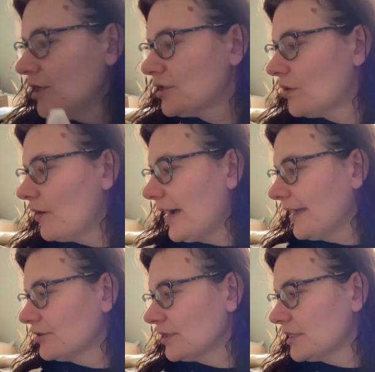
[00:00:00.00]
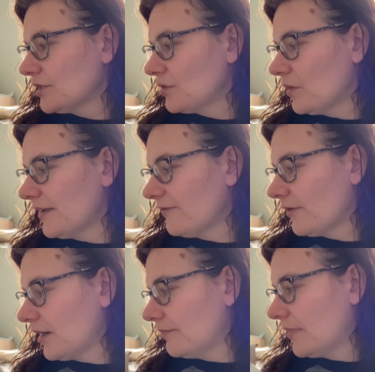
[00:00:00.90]
So I actually stole it
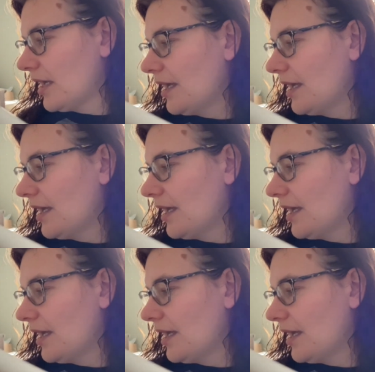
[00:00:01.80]
from